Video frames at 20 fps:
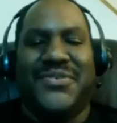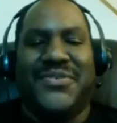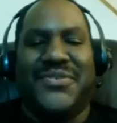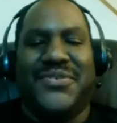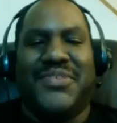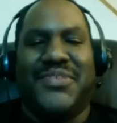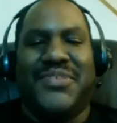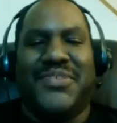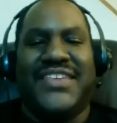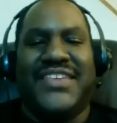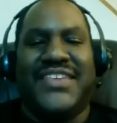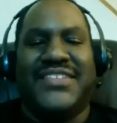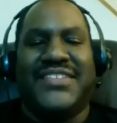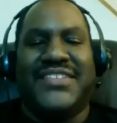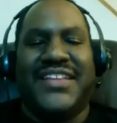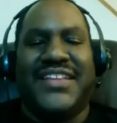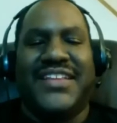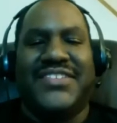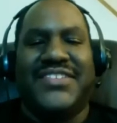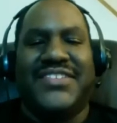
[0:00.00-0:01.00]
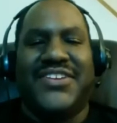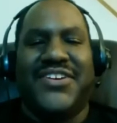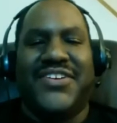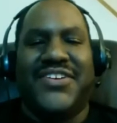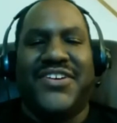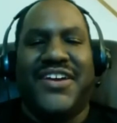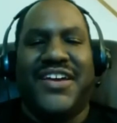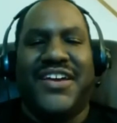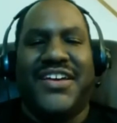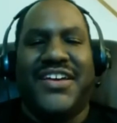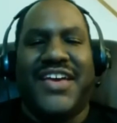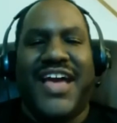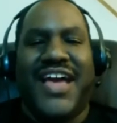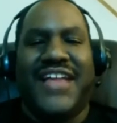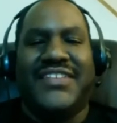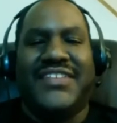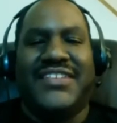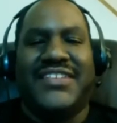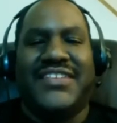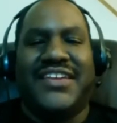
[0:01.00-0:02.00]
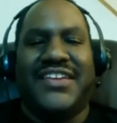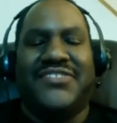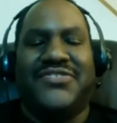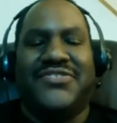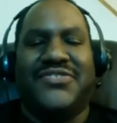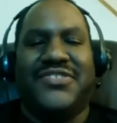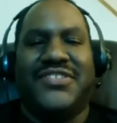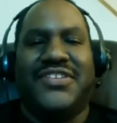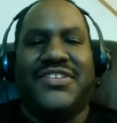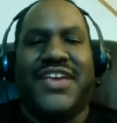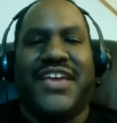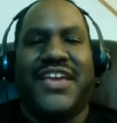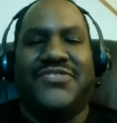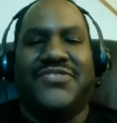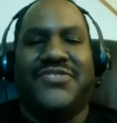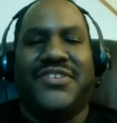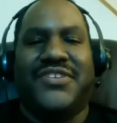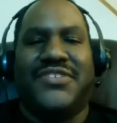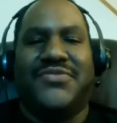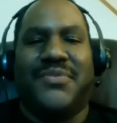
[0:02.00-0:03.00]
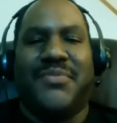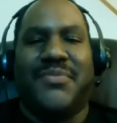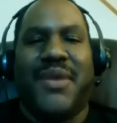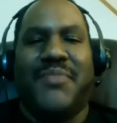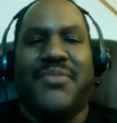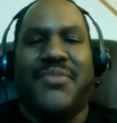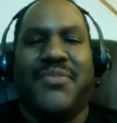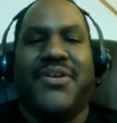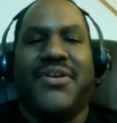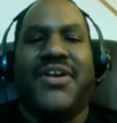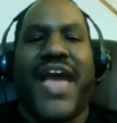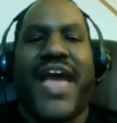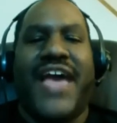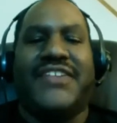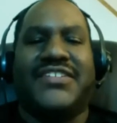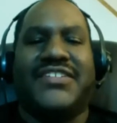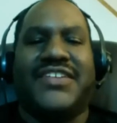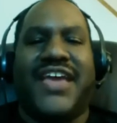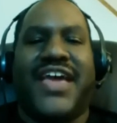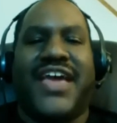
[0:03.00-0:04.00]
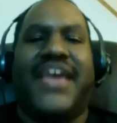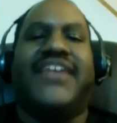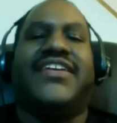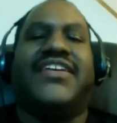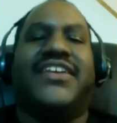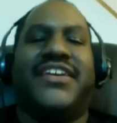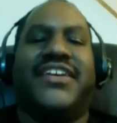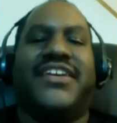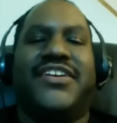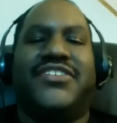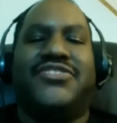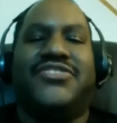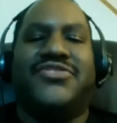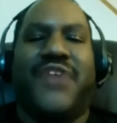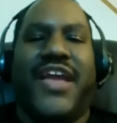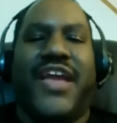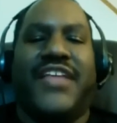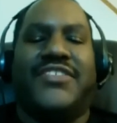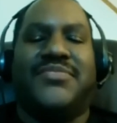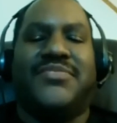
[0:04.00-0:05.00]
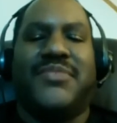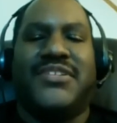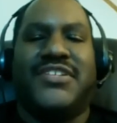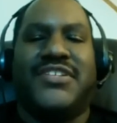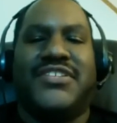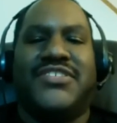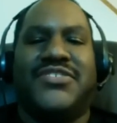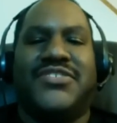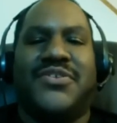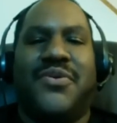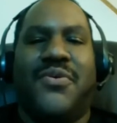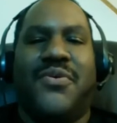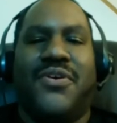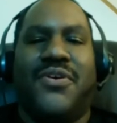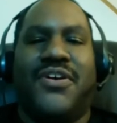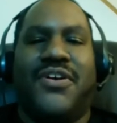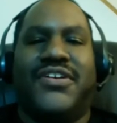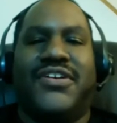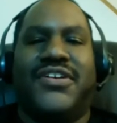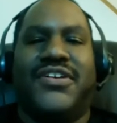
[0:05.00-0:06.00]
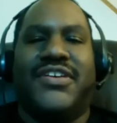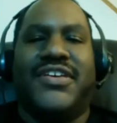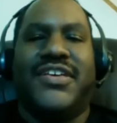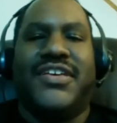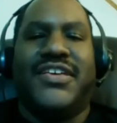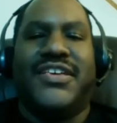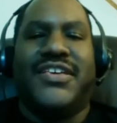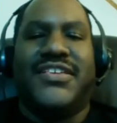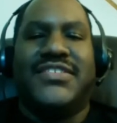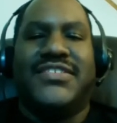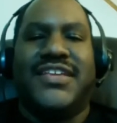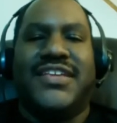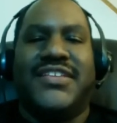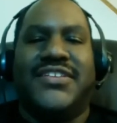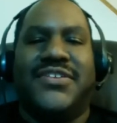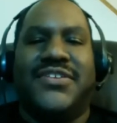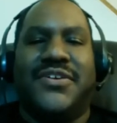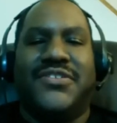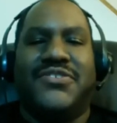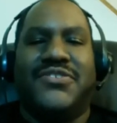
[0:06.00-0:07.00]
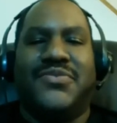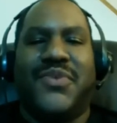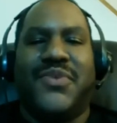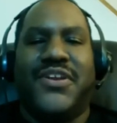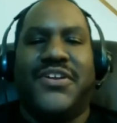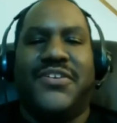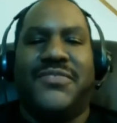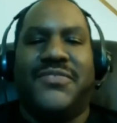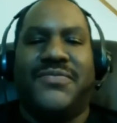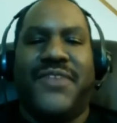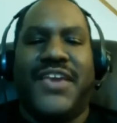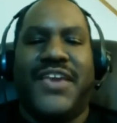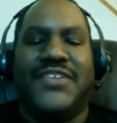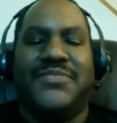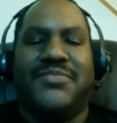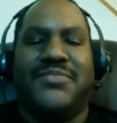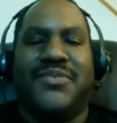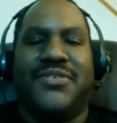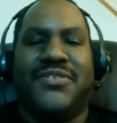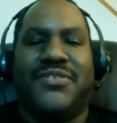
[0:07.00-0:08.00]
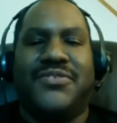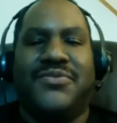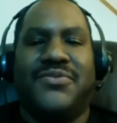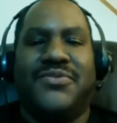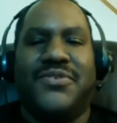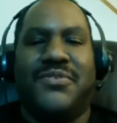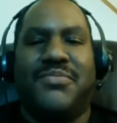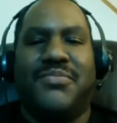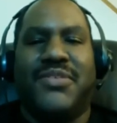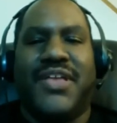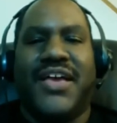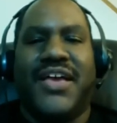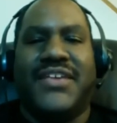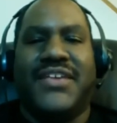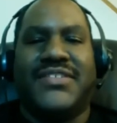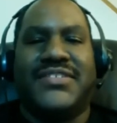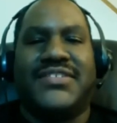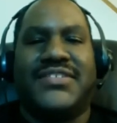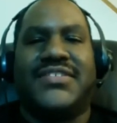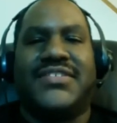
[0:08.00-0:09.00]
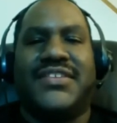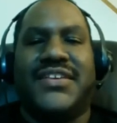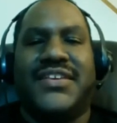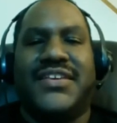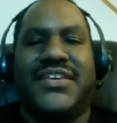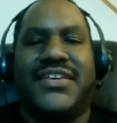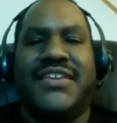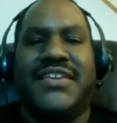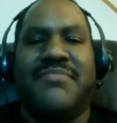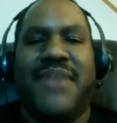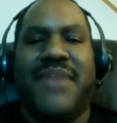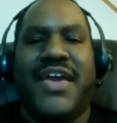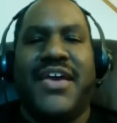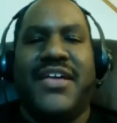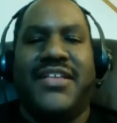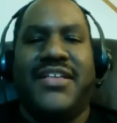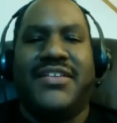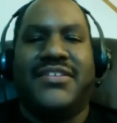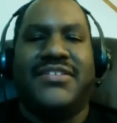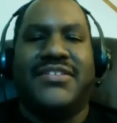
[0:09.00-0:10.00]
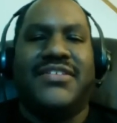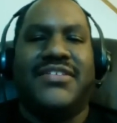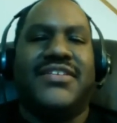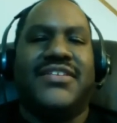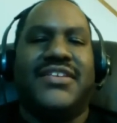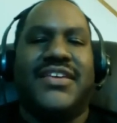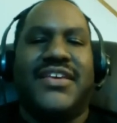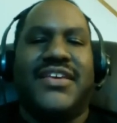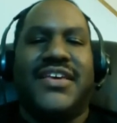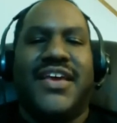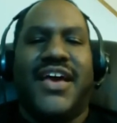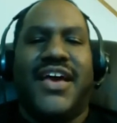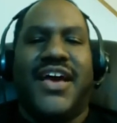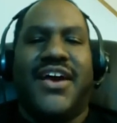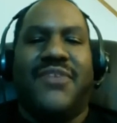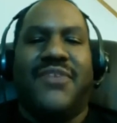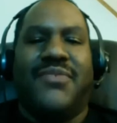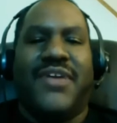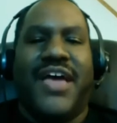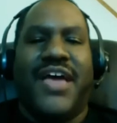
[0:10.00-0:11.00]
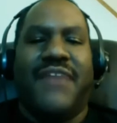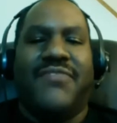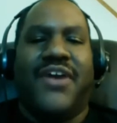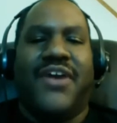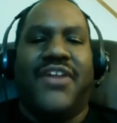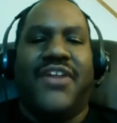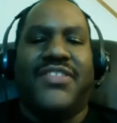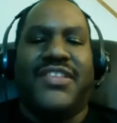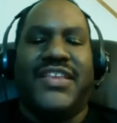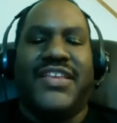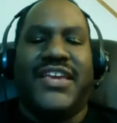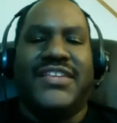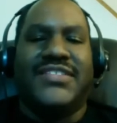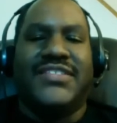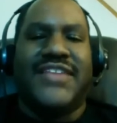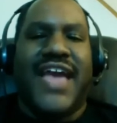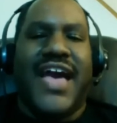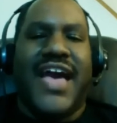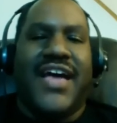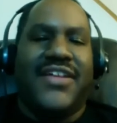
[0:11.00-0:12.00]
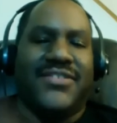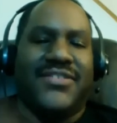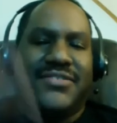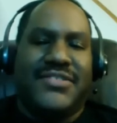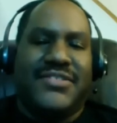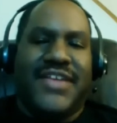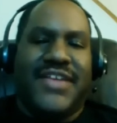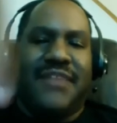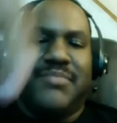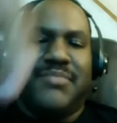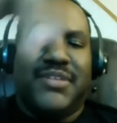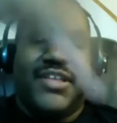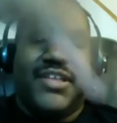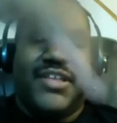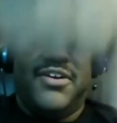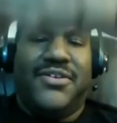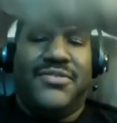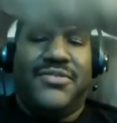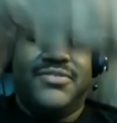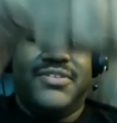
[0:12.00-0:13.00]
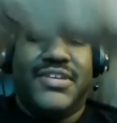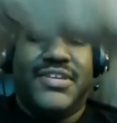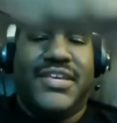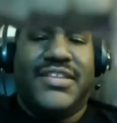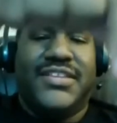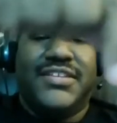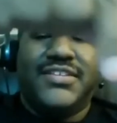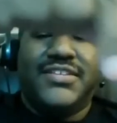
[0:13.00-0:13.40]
please send us your uh, contest entries, entries. Remember, hashtag Transmission Score. Send it on Twitter, Facebook, Google+, email. Uh, we'll have all the links down down below in the,